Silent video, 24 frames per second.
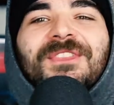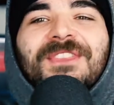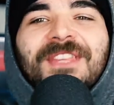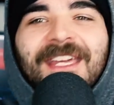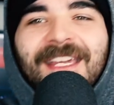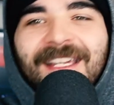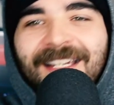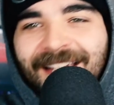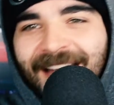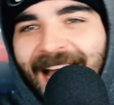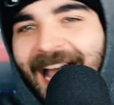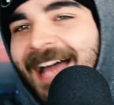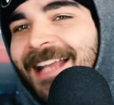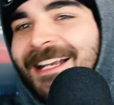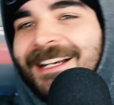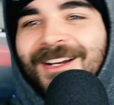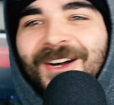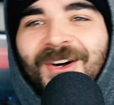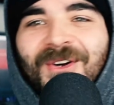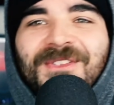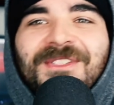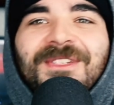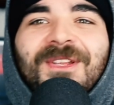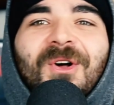thing, I don't
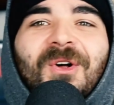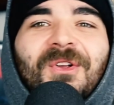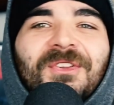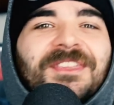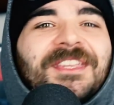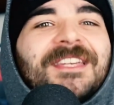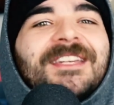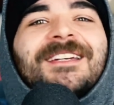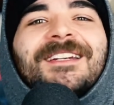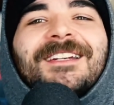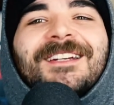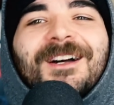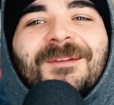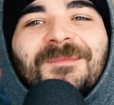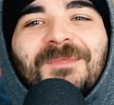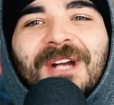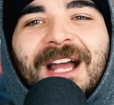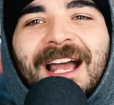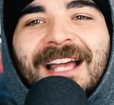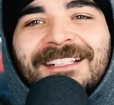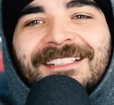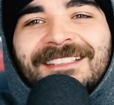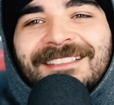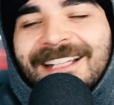know, is the whole thing going to come
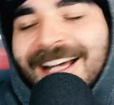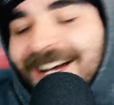crashing